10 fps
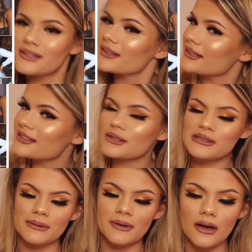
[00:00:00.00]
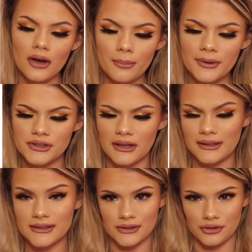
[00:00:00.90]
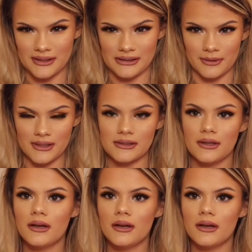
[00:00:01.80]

I think it suits me a lot better. I need to drink some of this.